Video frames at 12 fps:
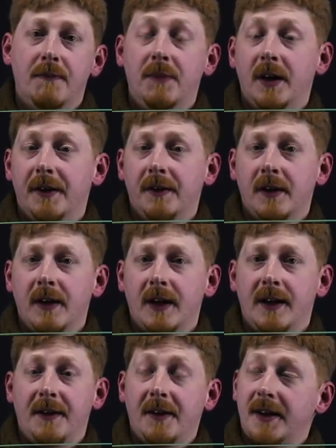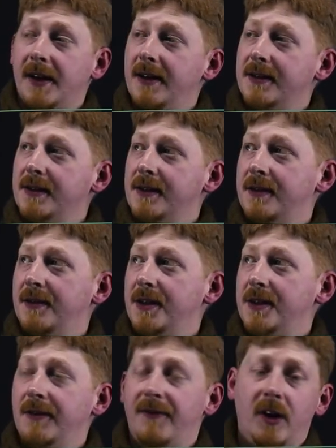but in other cases,
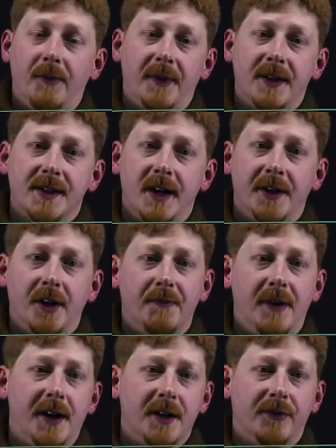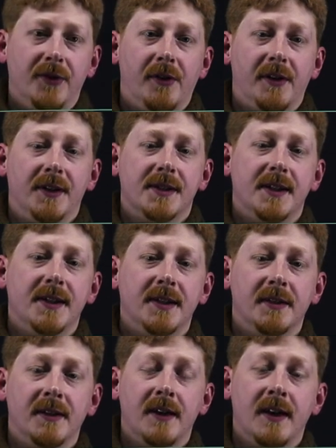these developers are not part of your
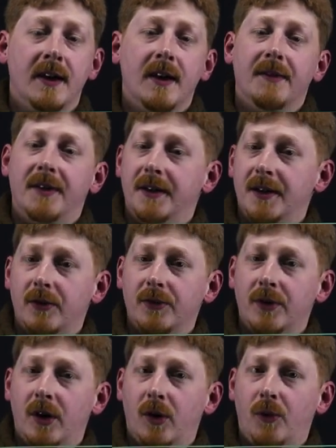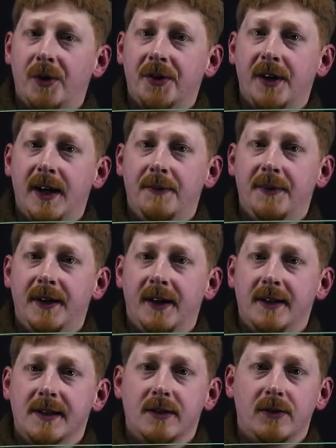organization. They don't know what your
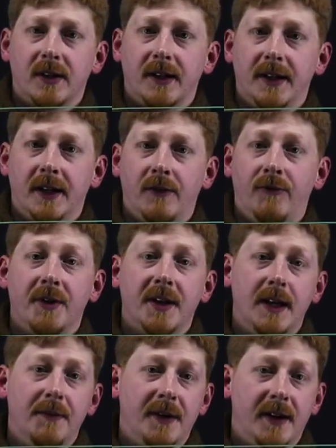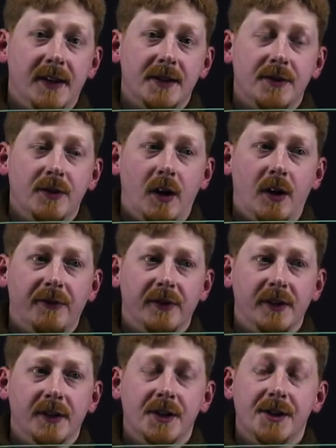APIs look like, what APIs you offer
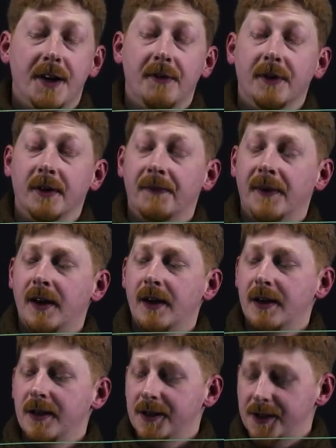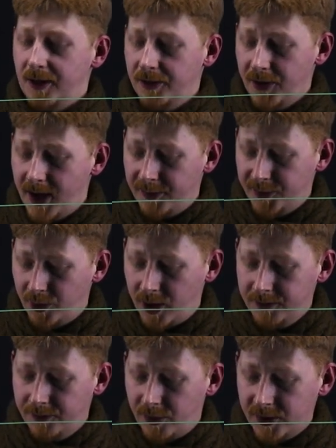in general, so you have to
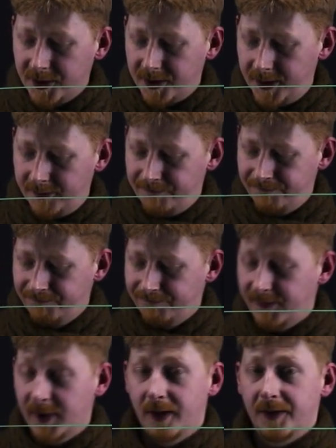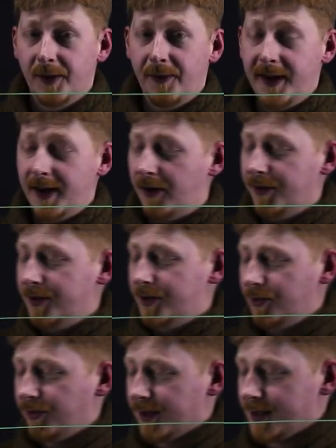onboard them. The way how you
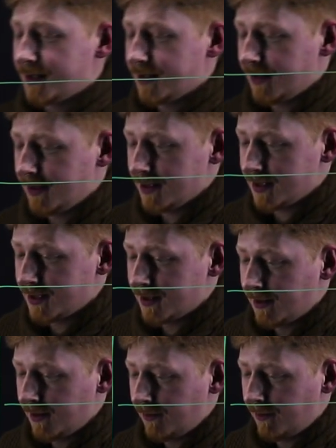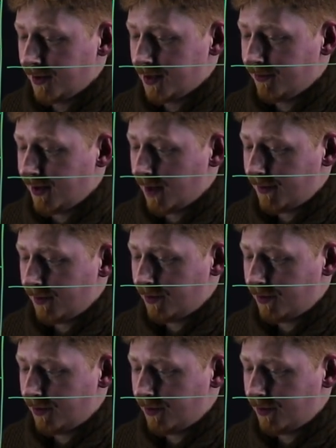do this is with a developer